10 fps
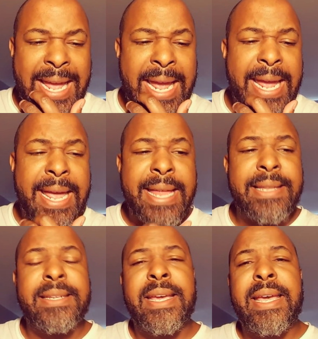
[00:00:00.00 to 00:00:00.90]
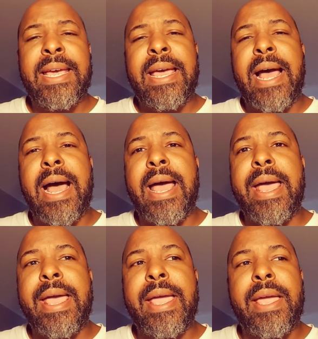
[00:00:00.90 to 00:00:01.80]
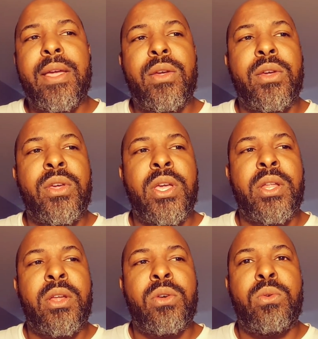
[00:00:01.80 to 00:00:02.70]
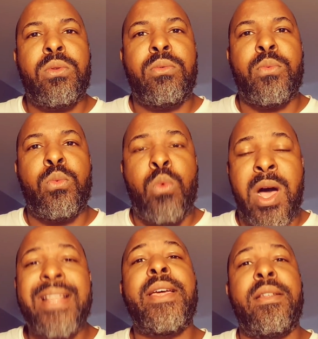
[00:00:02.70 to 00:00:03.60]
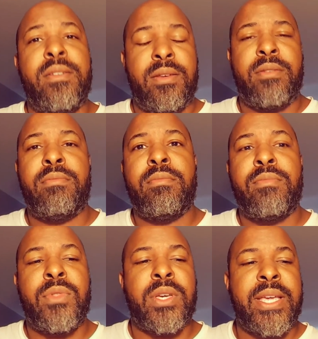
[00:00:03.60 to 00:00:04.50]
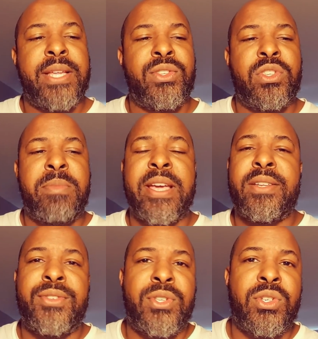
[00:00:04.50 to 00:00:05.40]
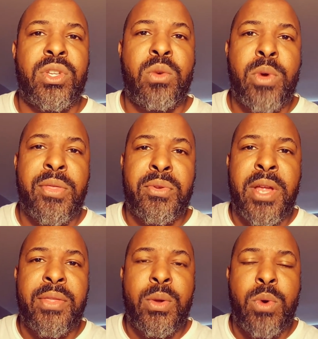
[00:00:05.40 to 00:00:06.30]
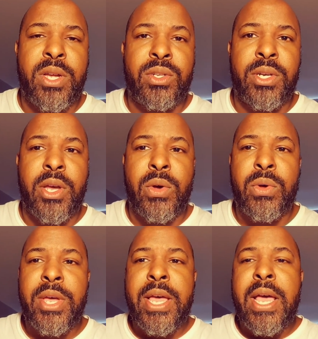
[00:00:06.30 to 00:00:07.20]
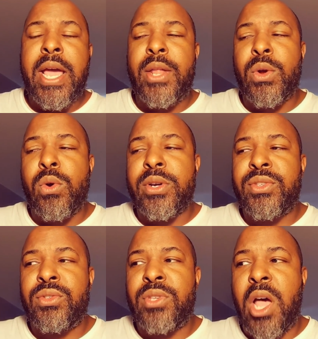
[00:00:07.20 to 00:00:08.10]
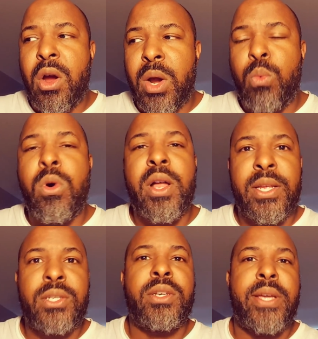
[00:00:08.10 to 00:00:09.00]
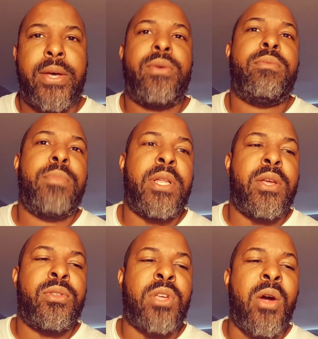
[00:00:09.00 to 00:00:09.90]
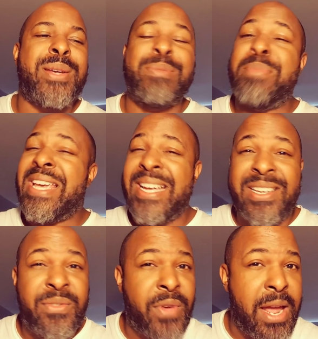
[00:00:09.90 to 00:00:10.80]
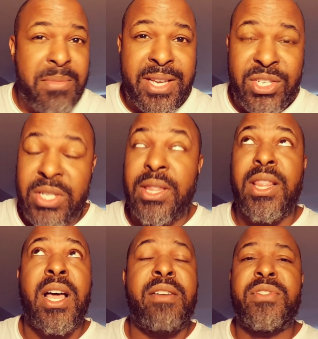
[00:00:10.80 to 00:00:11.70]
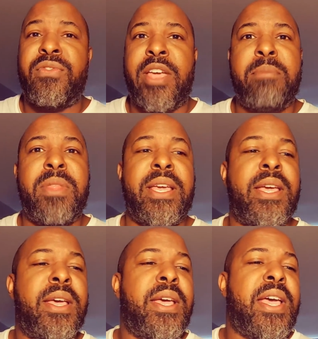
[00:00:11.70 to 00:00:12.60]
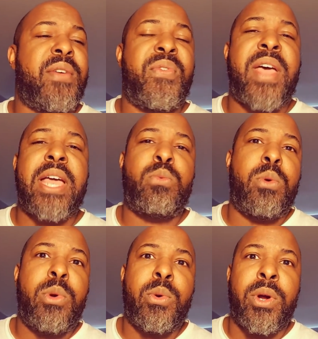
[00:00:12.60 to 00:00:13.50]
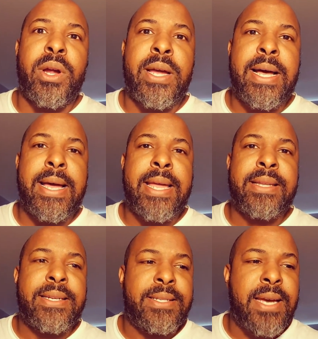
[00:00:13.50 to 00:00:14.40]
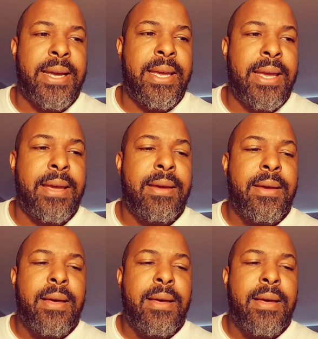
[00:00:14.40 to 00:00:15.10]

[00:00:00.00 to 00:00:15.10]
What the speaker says: And I, you know, wanted the kids to make a decision on whether or not they wanted to go. And of course, Zara wanted to go. You know, Zara's big into family. She loves family. In fact, when we were in Kentucky,